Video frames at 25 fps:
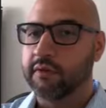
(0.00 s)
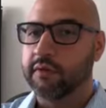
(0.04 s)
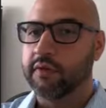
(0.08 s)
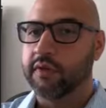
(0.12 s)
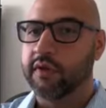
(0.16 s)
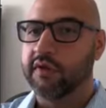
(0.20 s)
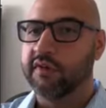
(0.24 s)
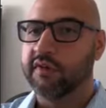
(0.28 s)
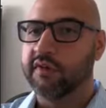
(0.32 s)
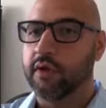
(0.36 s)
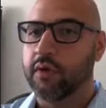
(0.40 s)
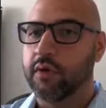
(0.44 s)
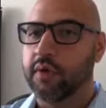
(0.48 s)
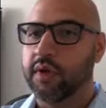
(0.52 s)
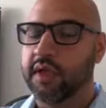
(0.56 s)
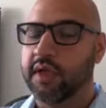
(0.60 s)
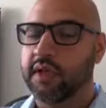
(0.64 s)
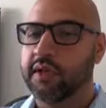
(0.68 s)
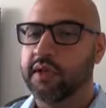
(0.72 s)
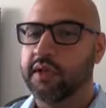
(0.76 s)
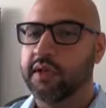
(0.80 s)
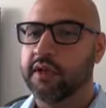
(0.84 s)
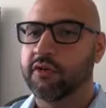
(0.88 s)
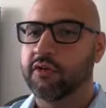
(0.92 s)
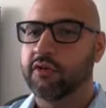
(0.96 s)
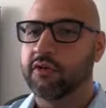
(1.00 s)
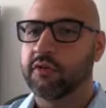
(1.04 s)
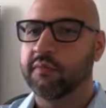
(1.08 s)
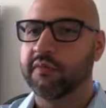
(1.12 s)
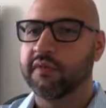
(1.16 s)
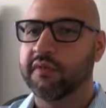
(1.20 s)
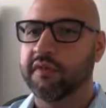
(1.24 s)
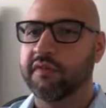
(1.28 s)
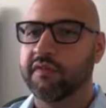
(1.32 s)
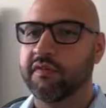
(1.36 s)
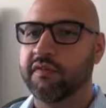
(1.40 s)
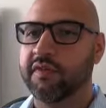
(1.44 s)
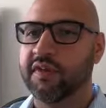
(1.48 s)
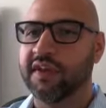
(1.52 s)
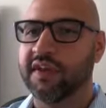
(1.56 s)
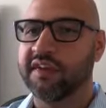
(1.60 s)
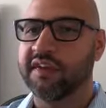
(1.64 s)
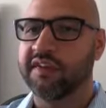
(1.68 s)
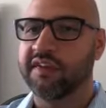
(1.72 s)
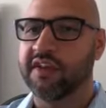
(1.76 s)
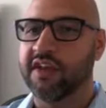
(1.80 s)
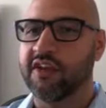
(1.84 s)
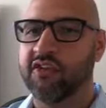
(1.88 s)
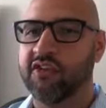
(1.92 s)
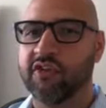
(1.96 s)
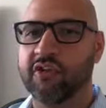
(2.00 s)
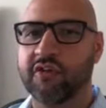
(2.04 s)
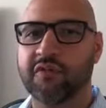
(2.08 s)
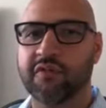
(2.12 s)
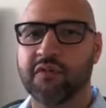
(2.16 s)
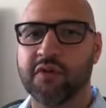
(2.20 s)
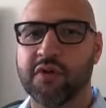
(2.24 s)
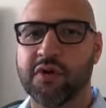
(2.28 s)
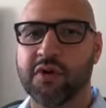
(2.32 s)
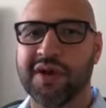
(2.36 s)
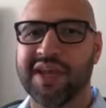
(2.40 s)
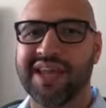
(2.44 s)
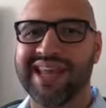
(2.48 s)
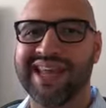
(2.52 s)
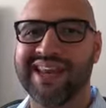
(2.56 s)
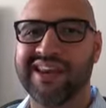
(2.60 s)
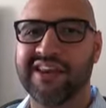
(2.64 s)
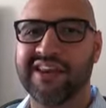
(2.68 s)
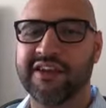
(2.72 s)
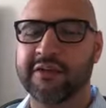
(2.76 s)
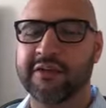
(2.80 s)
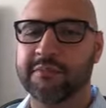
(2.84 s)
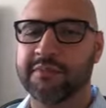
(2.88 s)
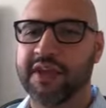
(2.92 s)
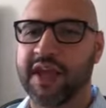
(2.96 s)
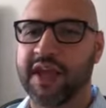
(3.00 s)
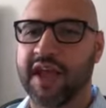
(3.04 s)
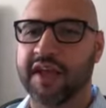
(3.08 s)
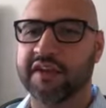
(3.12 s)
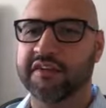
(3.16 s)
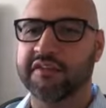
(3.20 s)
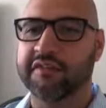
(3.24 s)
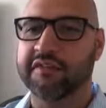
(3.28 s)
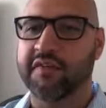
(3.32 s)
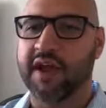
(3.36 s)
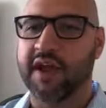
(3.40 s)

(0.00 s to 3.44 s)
Absolutely. So in terms of an extension for your income